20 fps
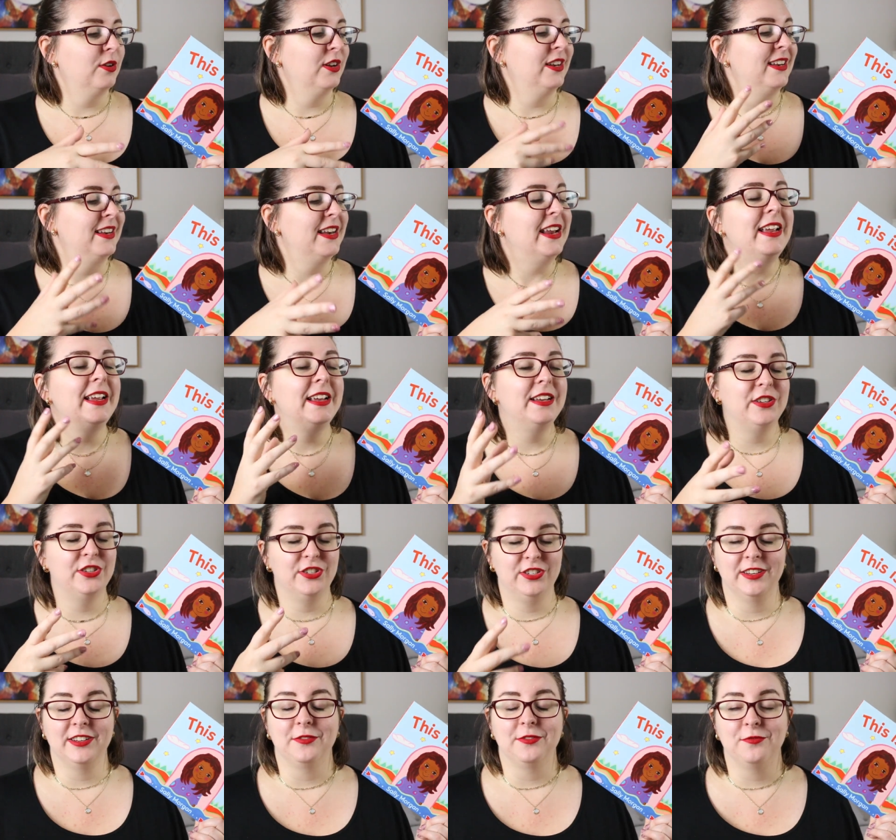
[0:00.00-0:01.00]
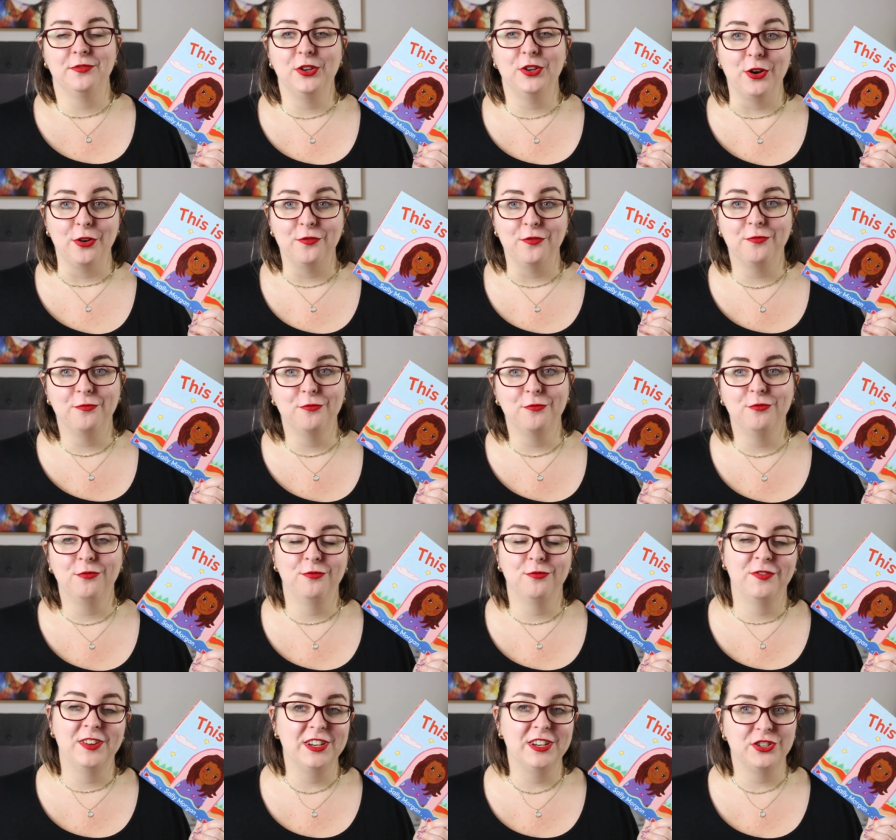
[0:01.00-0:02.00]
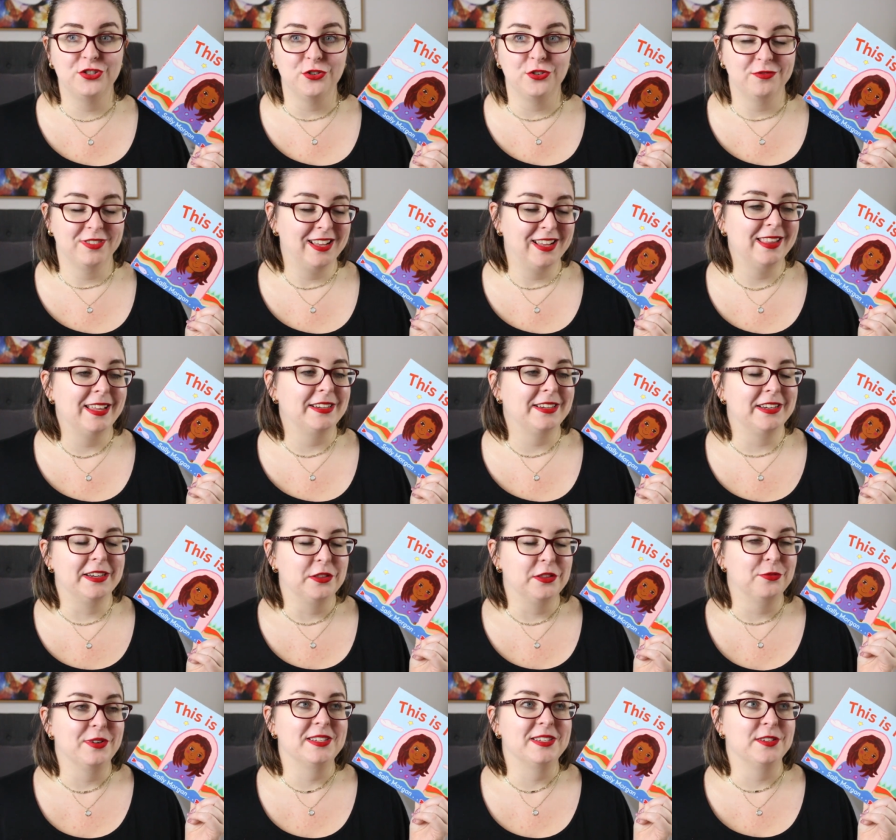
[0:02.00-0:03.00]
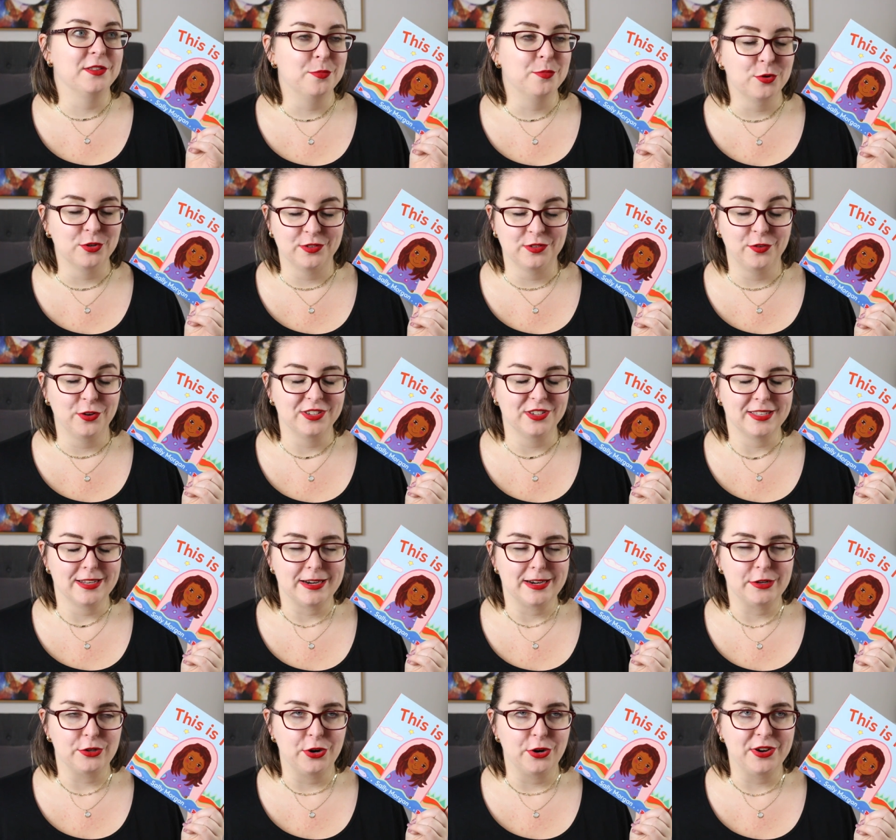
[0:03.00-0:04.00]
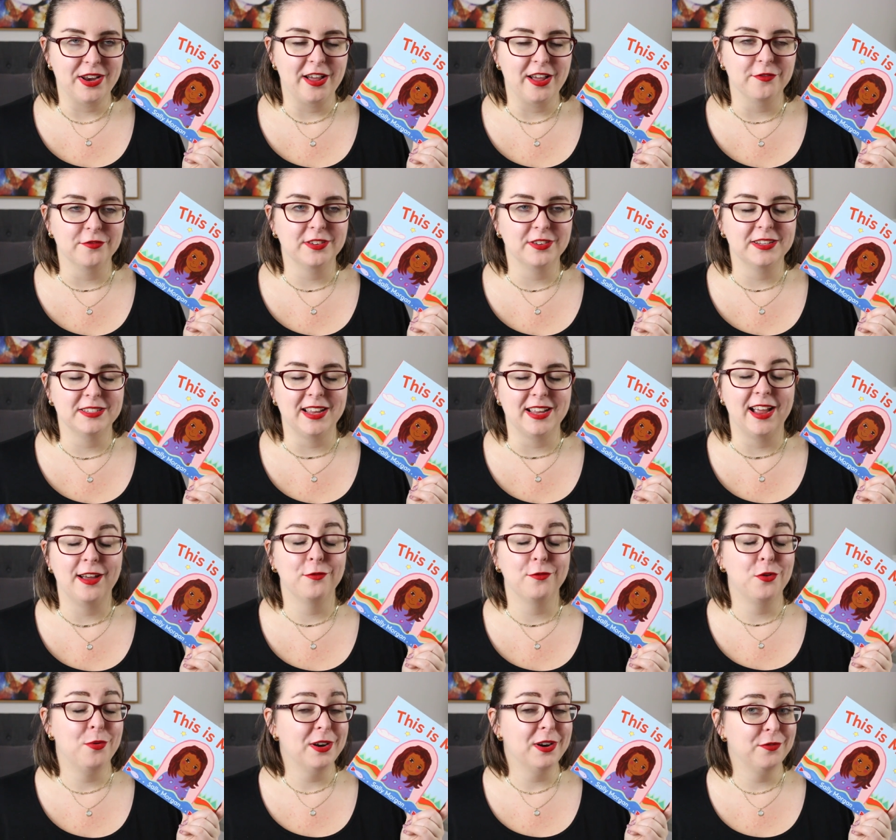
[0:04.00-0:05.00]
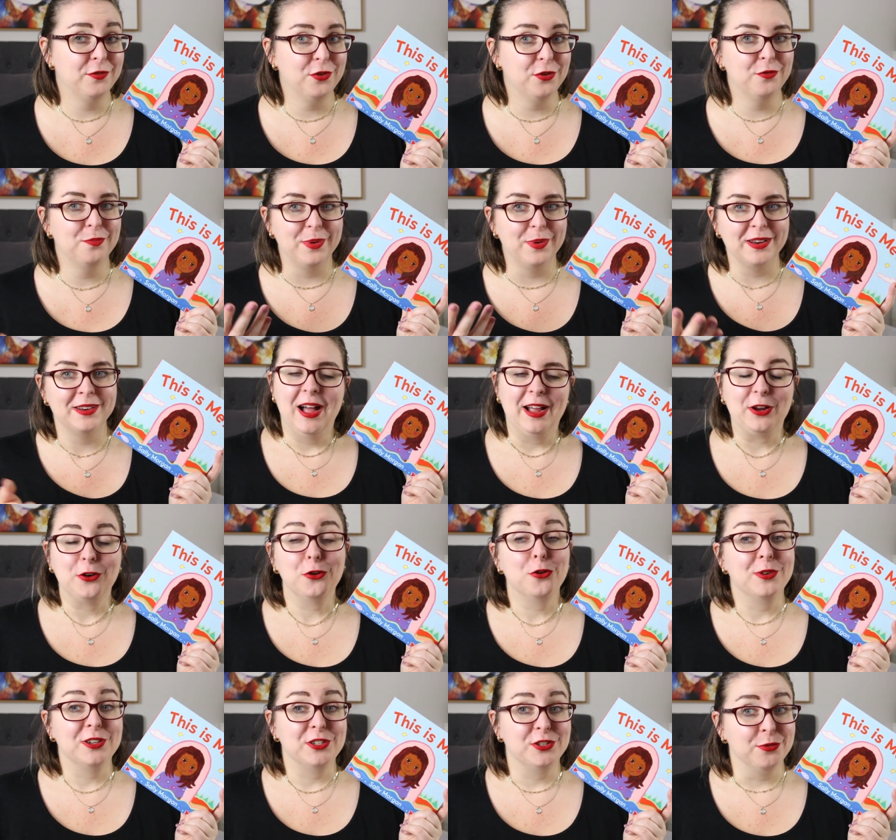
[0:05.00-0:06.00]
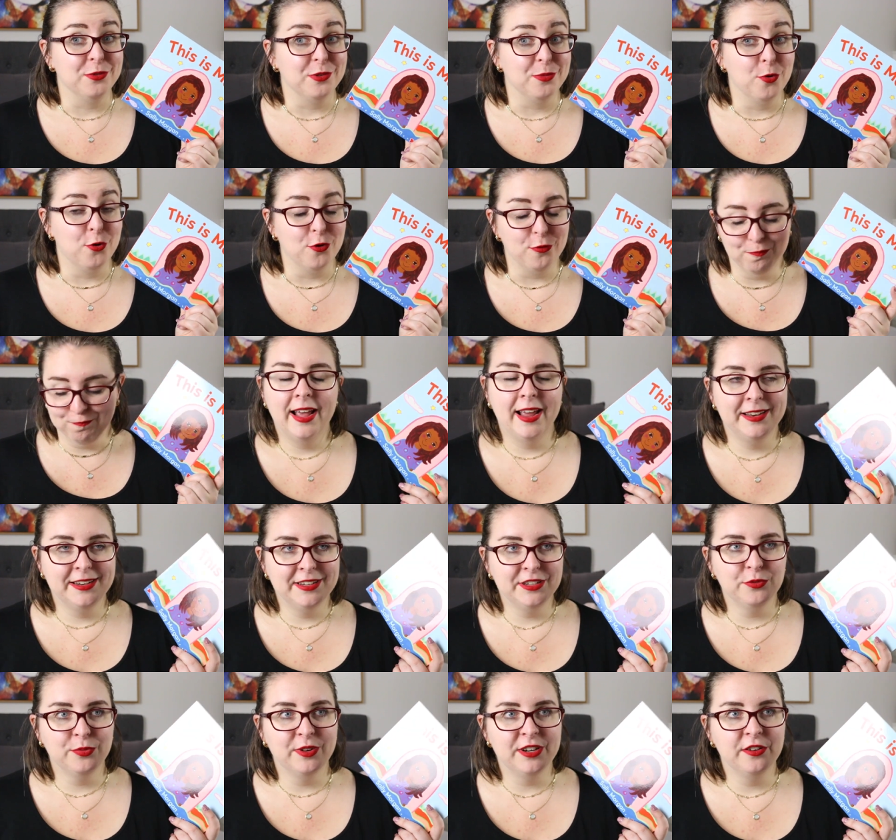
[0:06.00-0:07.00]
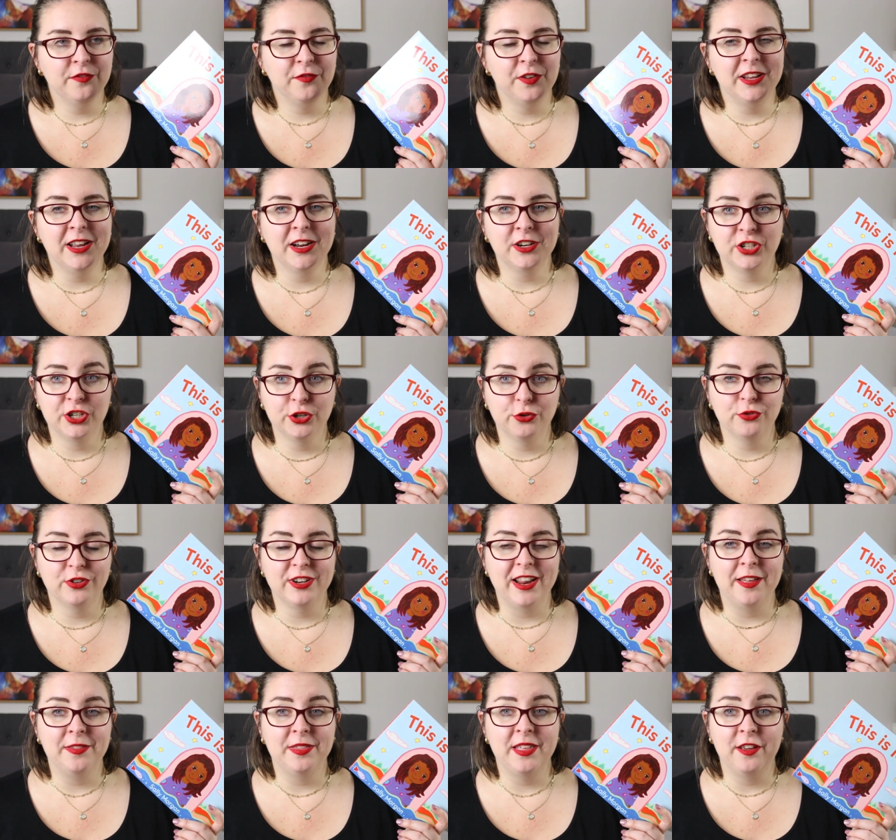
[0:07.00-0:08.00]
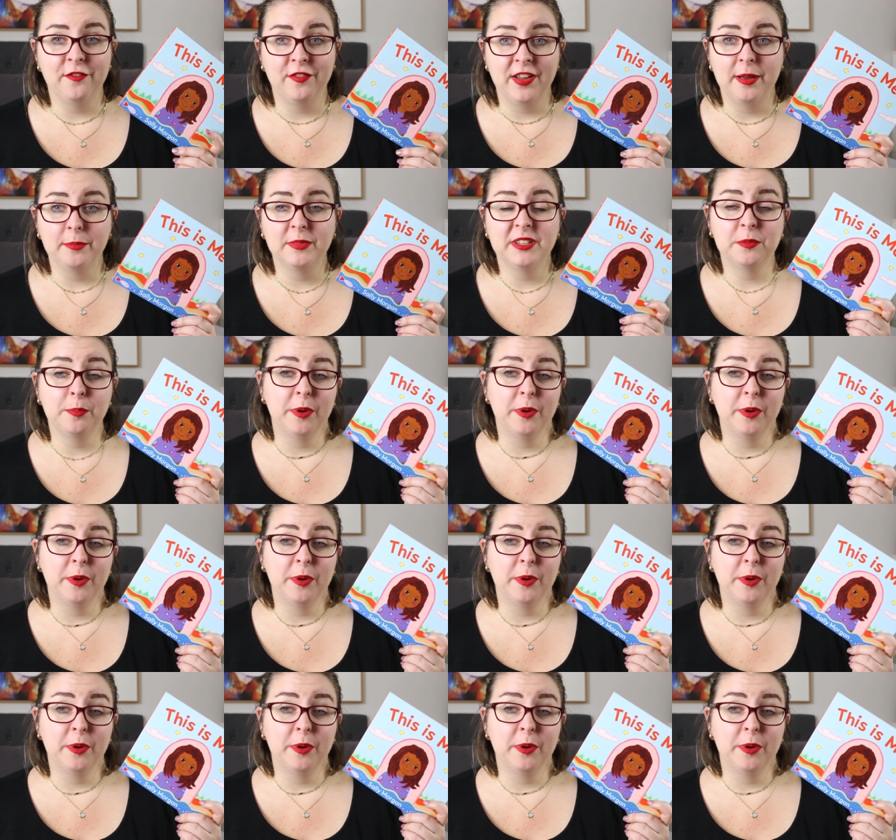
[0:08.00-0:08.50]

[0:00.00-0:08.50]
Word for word: need to, you know, finish collecting the rest of the books of hers that I don't have, because I have quite a few, but I can always do with more. It is written for young children and their families,